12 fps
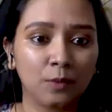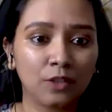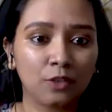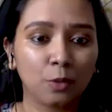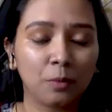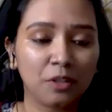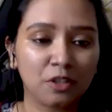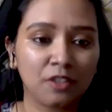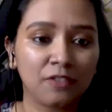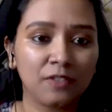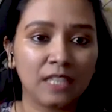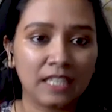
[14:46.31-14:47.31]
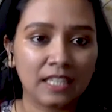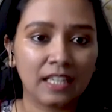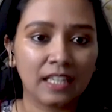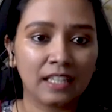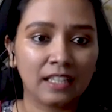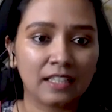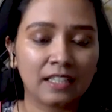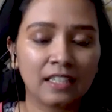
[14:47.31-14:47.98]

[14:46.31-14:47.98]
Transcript: with so much of detailed